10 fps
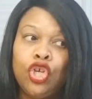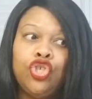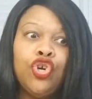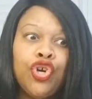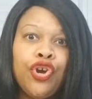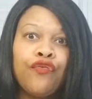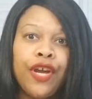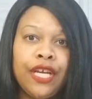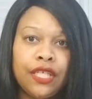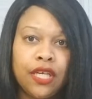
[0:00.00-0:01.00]
do your
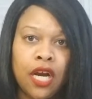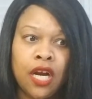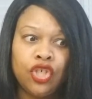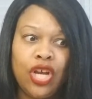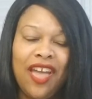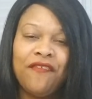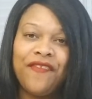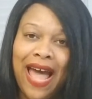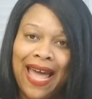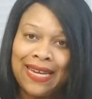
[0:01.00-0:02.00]
research and
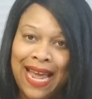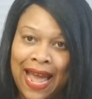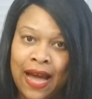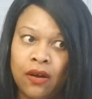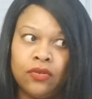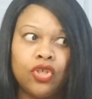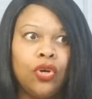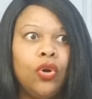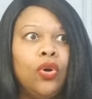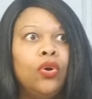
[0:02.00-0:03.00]
find out
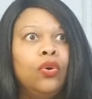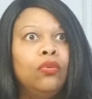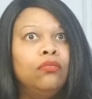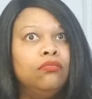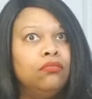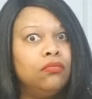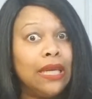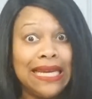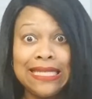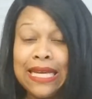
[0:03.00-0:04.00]

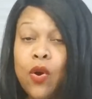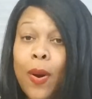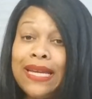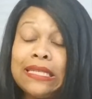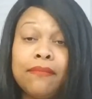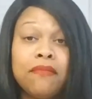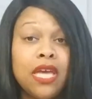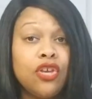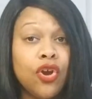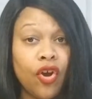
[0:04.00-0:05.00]
is it going to
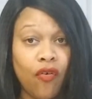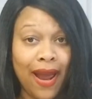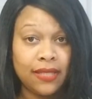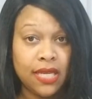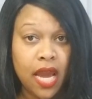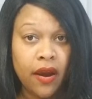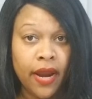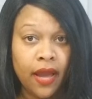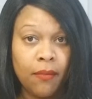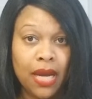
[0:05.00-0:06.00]
meet your
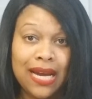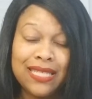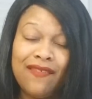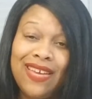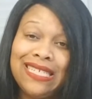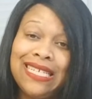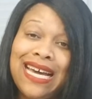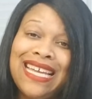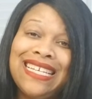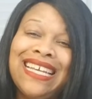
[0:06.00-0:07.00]
criteria? Because if it
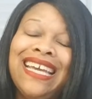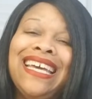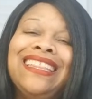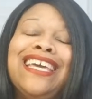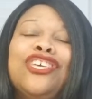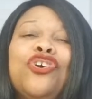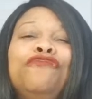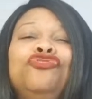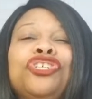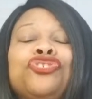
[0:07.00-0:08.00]
doesn't, then
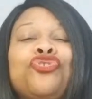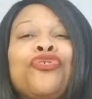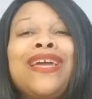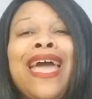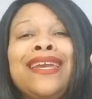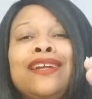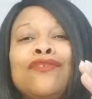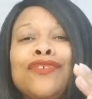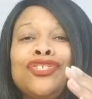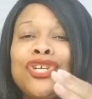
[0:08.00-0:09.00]
you've just created a
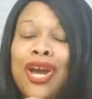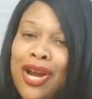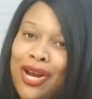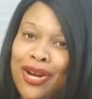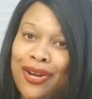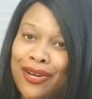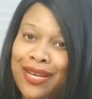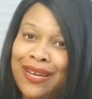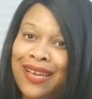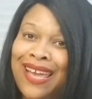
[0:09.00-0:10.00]

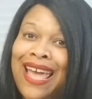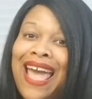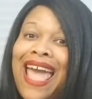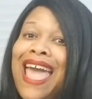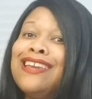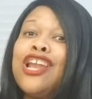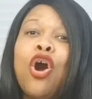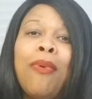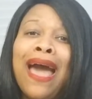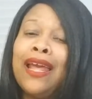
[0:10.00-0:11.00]
return and
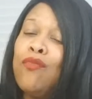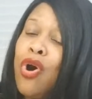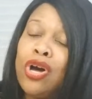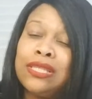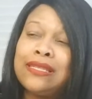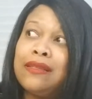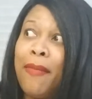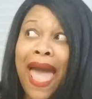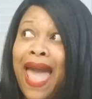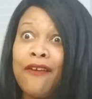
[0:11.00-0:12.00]
nobody wants the
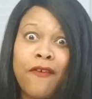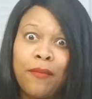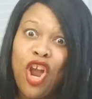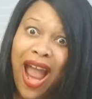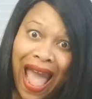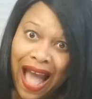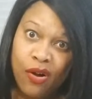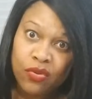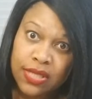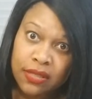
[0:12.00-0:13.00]
bag from your
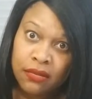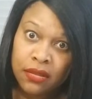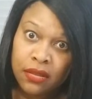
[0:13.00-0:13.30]
house.